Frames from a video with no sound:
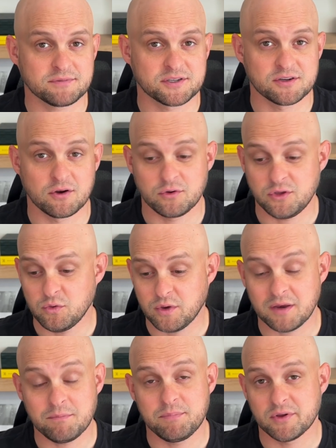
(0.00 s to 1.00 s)
So you
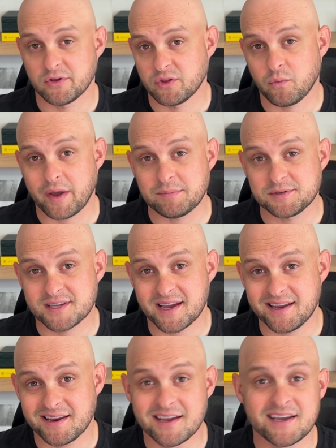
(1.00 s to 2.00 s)
can build the
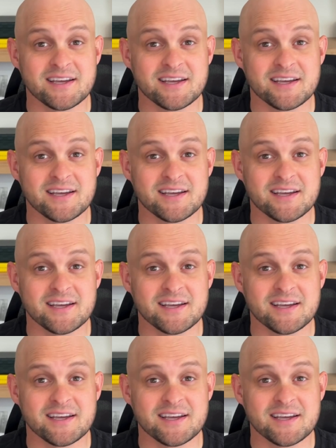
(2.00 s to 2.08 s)
website,